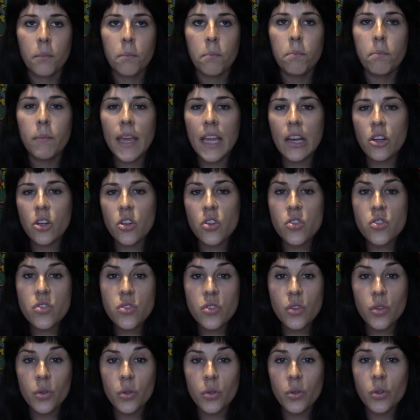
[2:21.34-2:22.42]
middle
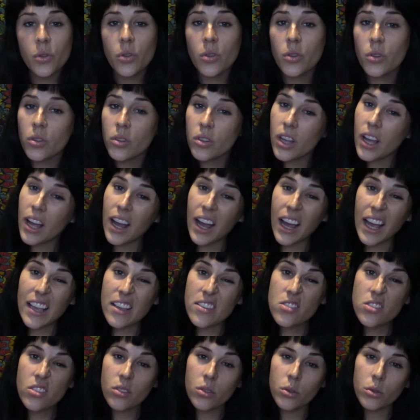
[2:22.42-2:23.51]
school, high
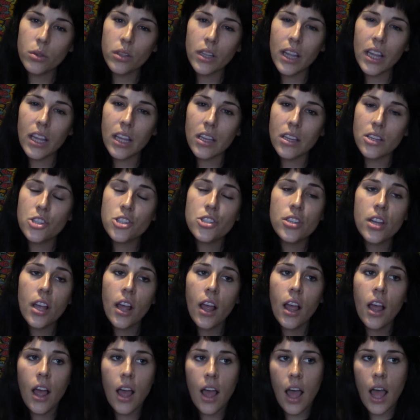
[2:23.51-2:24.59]
school-ish,
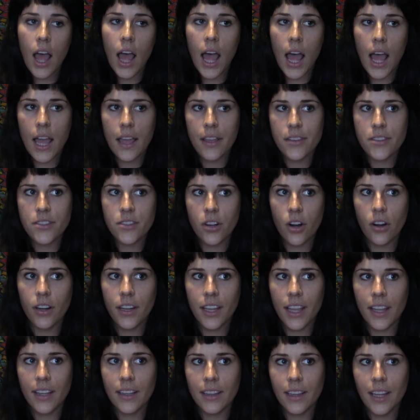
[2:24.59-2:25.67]
I started
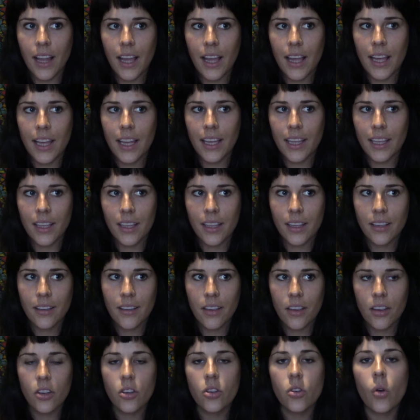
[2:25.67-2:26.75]
getting like
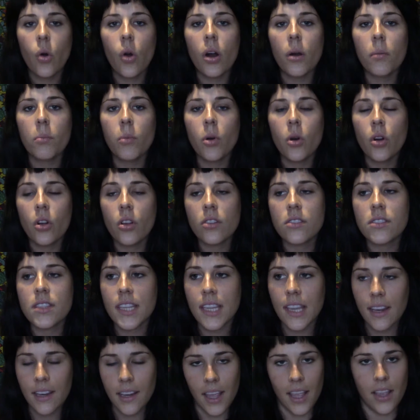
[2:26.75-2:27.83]
normal
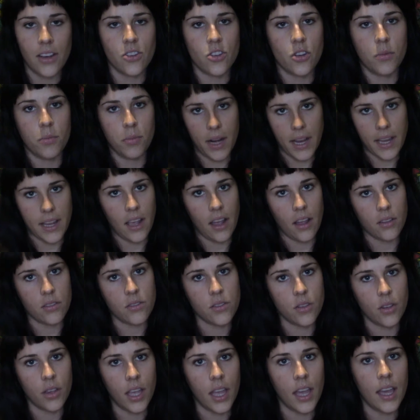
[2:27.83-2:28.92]
teenager
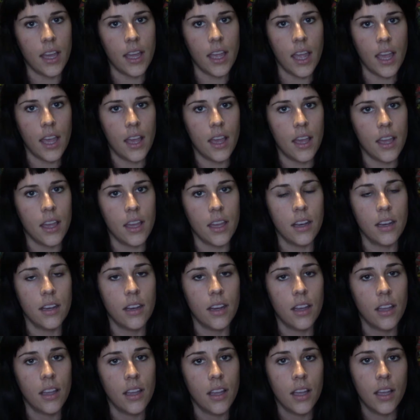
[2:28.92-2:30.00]
breakouts, okay?
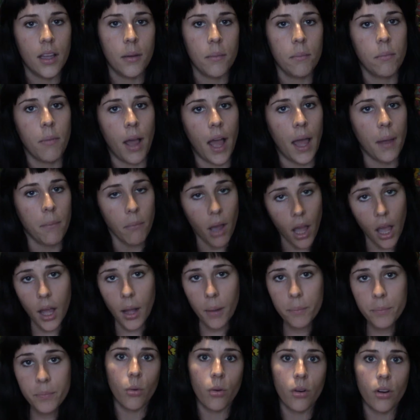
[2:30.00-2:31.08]
And my
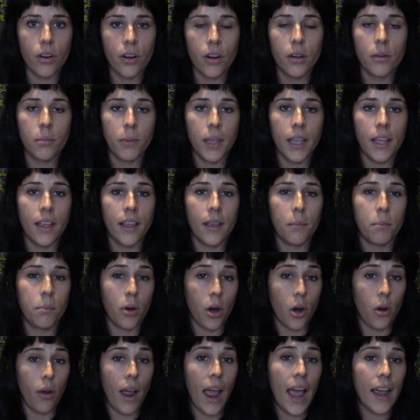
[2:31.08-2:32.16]
mom ordered me
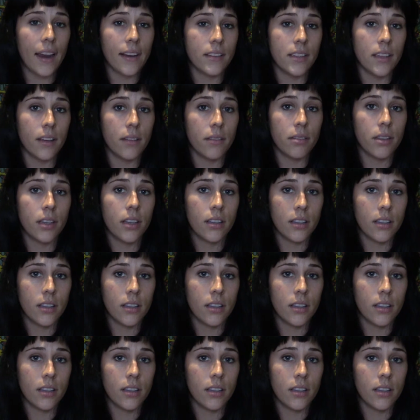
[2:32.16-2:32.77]
Proactive.